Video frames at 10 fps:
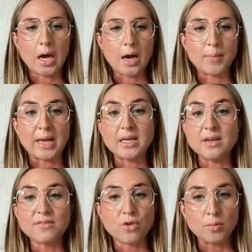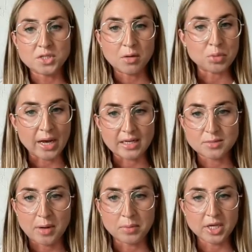Any informed
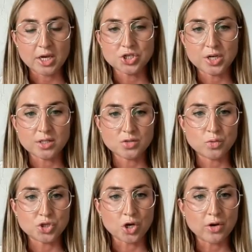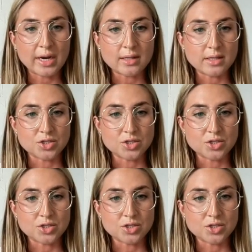compliance publications, which are great.